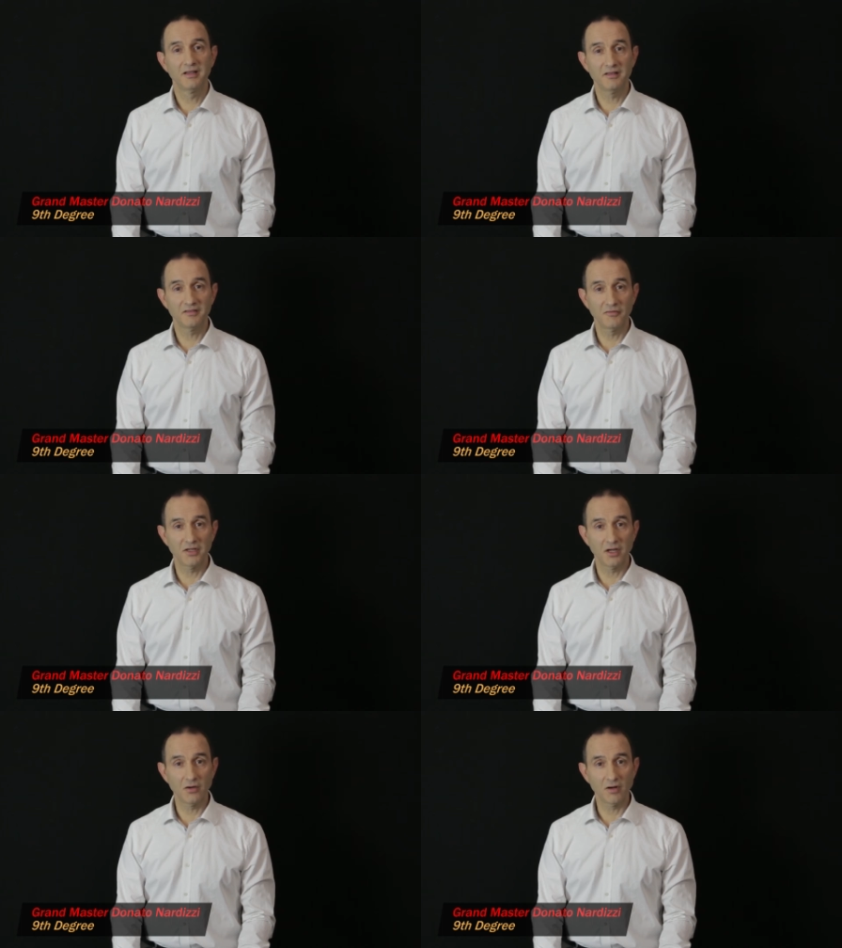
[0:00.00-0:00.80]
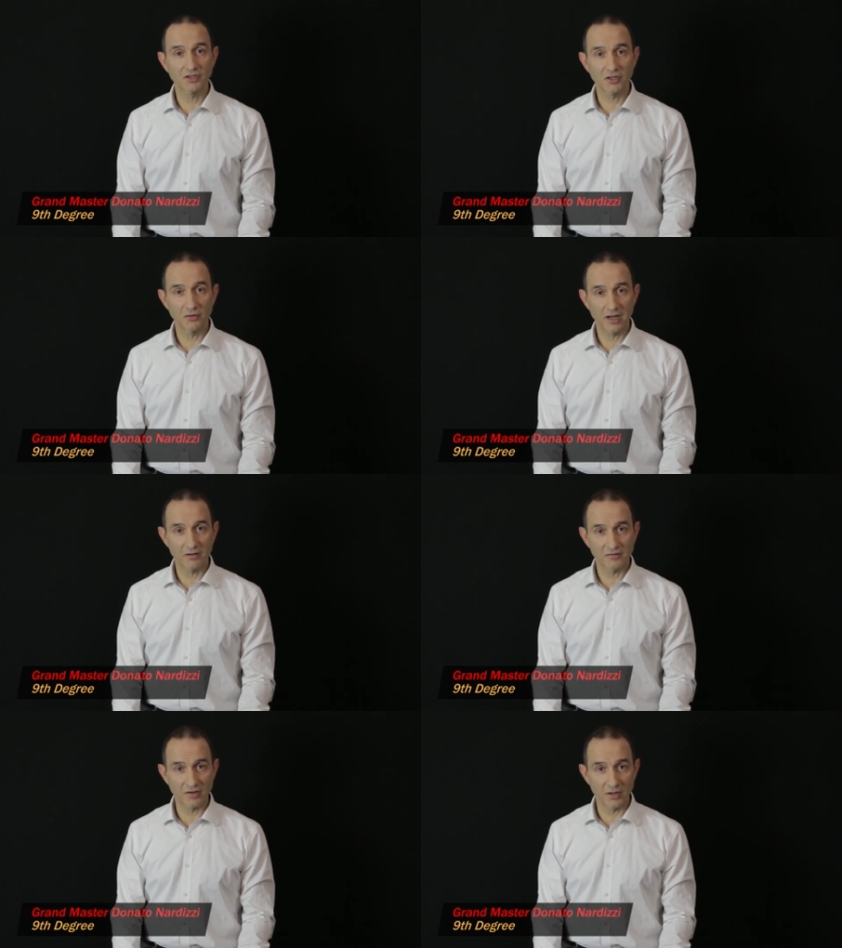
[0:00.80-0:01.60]
In this video, I'll show you
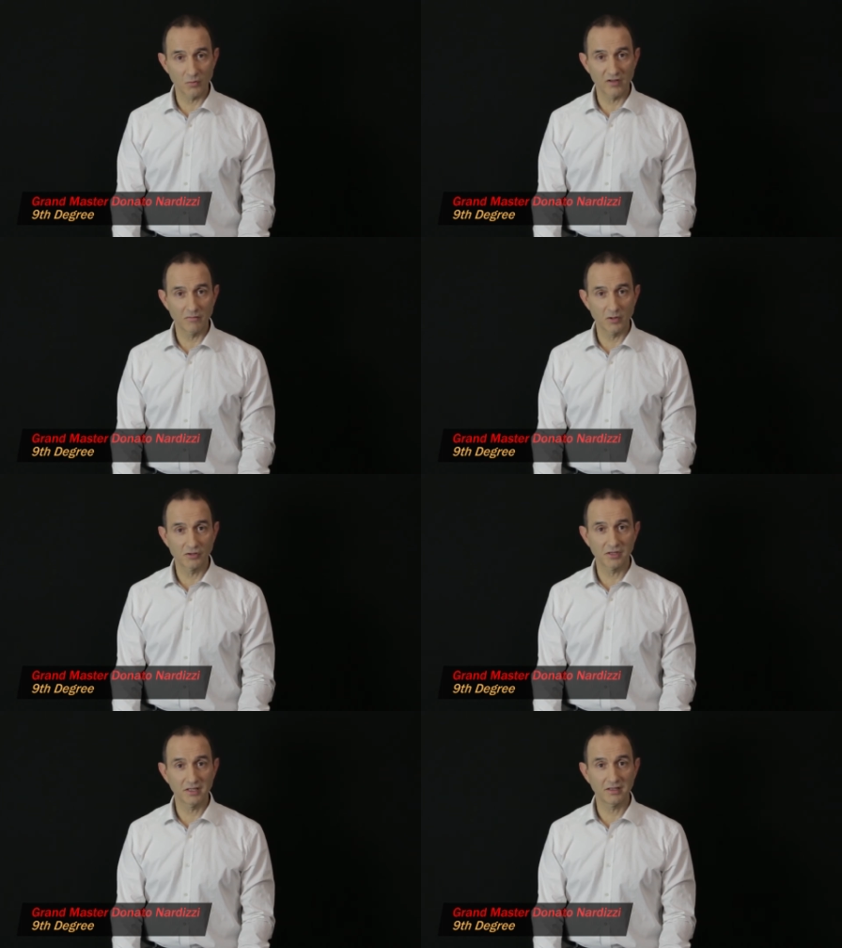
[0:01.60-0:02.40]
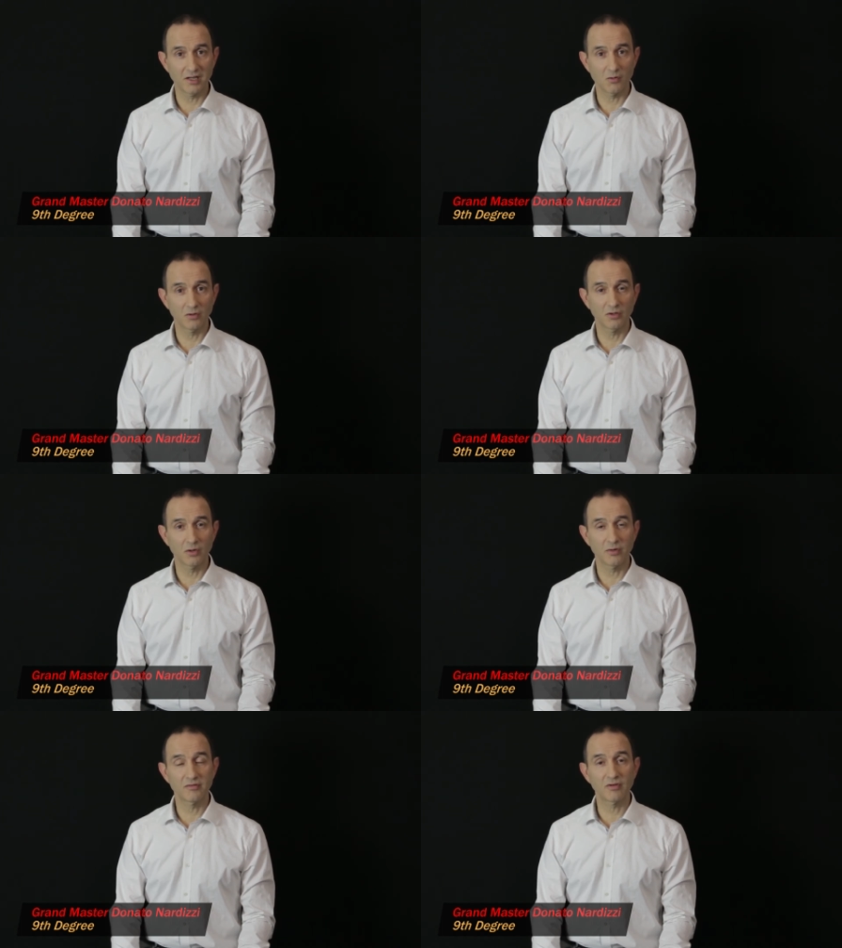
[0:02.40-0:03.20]
how sine wave motion in
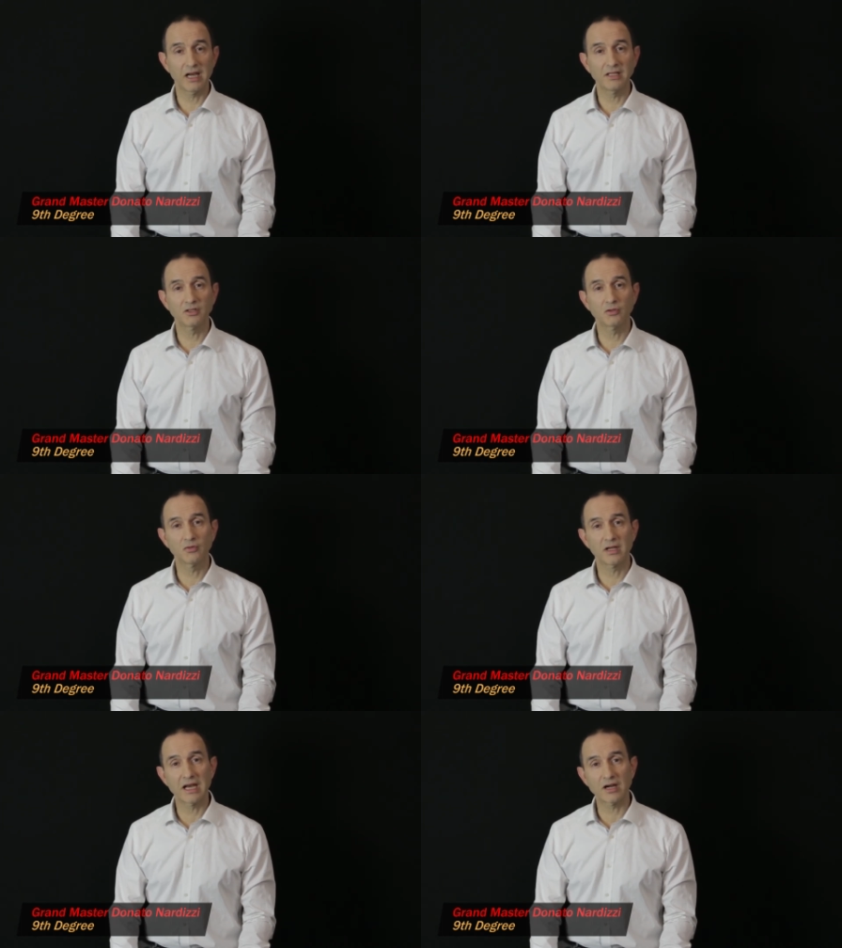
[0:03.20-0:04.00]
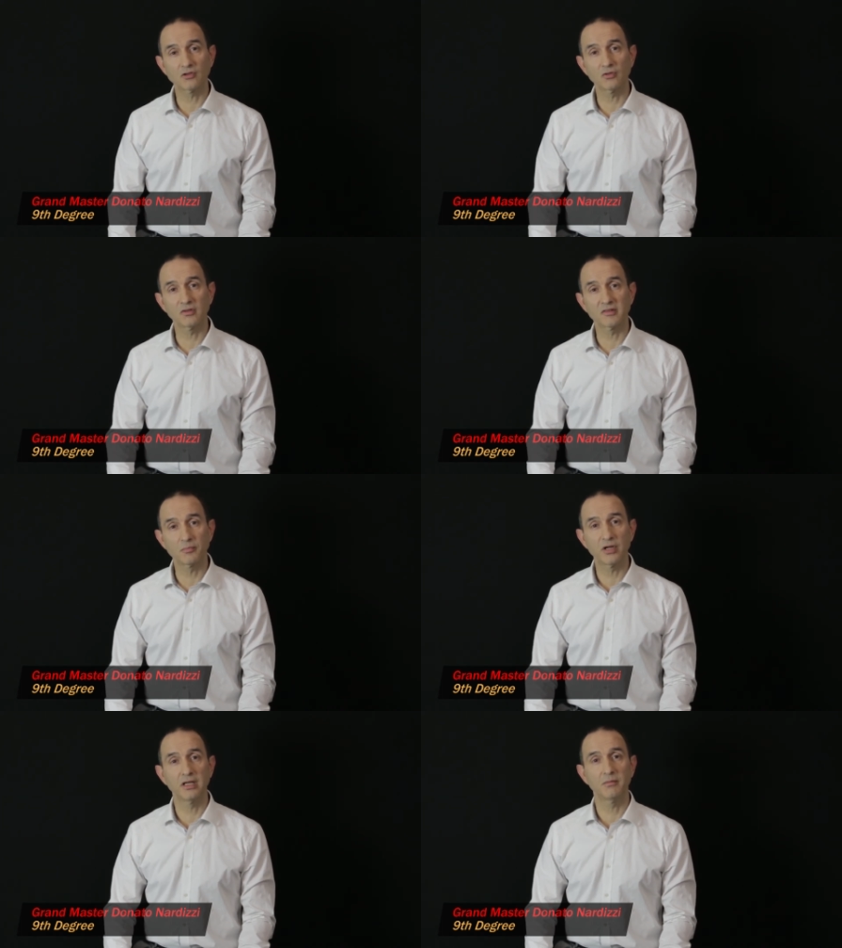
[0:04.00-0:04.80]
Taekwondo is related to the natural
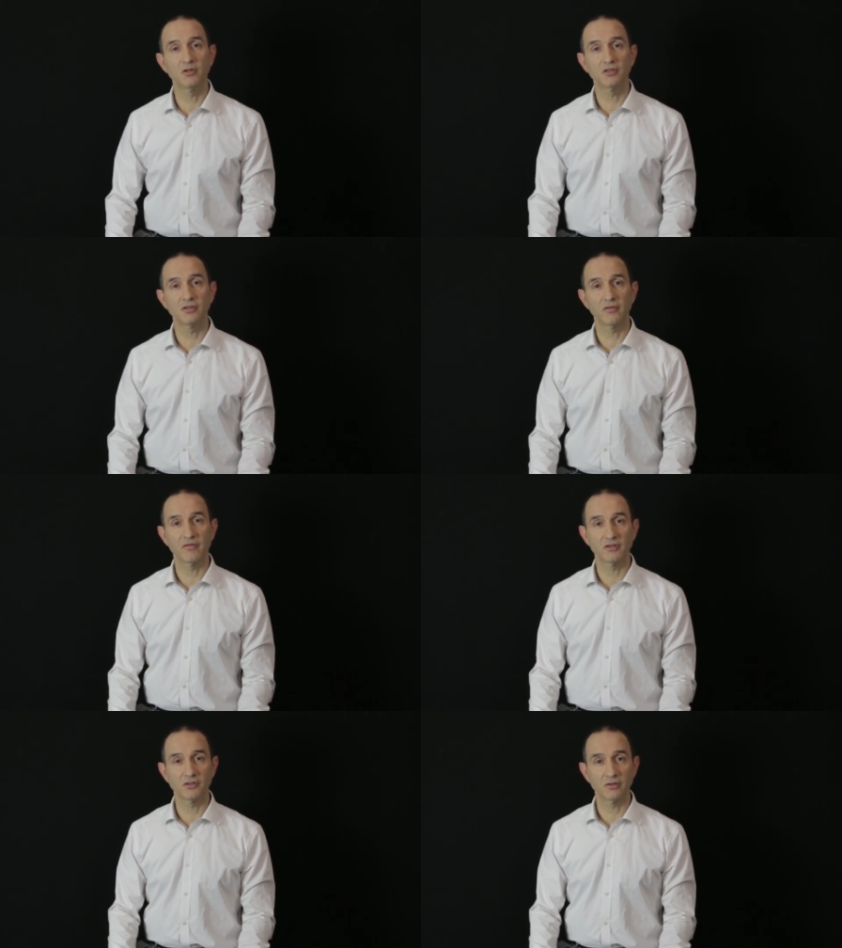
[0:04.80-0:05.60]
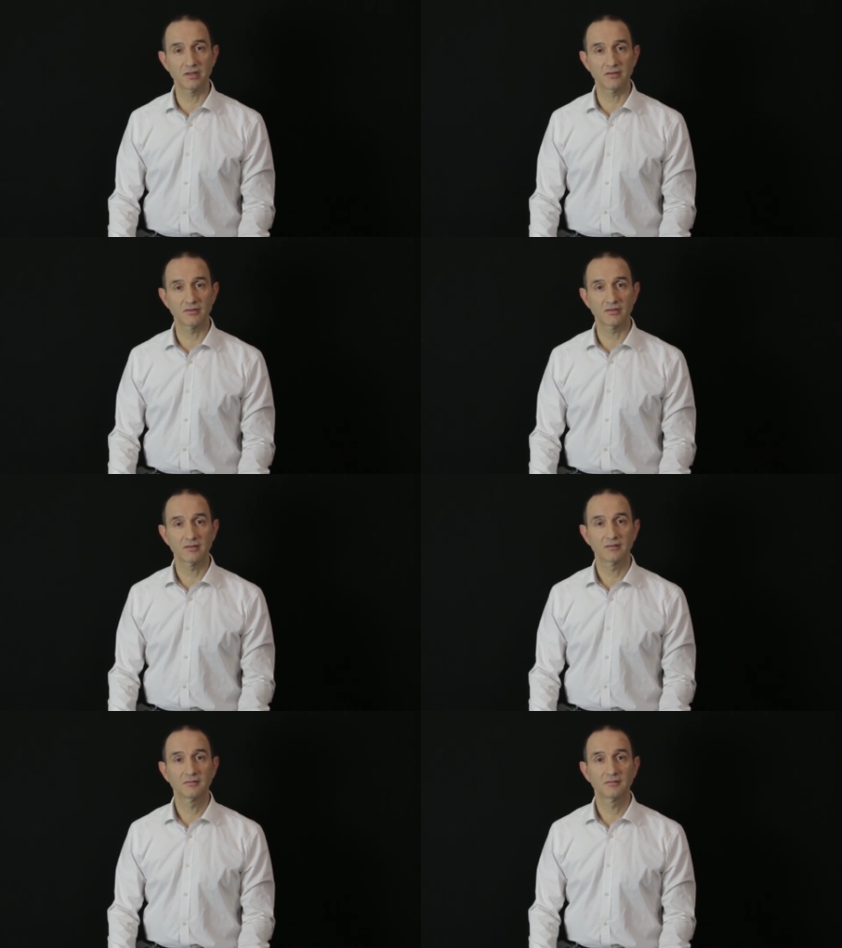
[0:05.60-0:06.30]
springing motion of the joints.